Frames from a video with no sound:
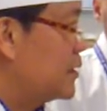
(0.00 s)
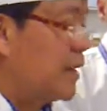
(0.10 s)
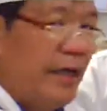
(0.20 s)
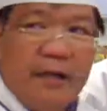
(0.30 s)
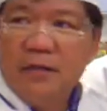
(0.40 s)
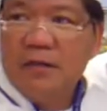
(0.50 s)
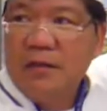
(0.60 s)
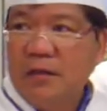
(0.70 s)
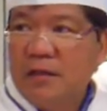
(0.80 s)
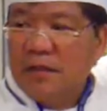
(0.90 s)
Okay?
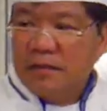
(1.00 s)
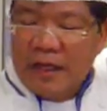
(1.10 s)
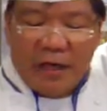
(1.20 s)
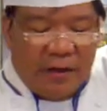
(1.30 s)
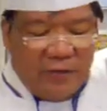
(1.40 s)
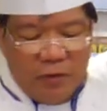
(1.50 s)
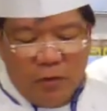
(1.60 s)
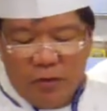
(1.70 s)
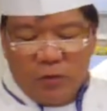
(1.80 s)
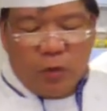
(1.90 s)
Now, if you
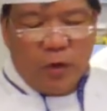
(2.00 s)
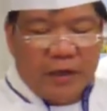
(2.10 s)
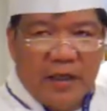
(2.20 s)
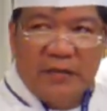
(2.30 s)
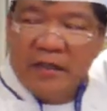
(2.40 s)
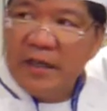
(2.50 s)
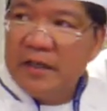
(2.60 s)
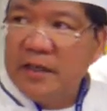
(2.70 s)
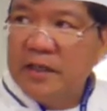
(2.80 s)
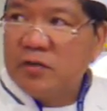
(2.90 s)
were just working
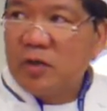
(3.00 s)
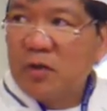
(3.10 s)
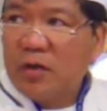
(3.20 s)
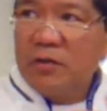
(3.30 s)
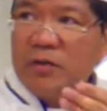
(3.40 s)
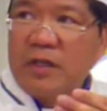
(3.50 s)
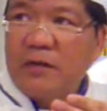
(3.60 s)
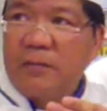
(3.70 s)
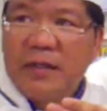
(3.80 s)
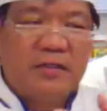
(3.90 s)
Denny's or all those other
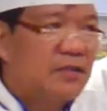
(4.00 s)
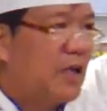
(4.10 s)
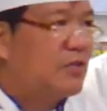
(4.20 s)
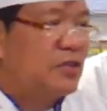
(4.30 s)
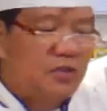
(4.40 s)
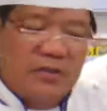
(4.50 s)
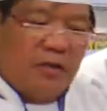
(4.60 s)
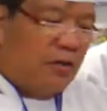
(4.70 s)
places, obviously you would say, oh,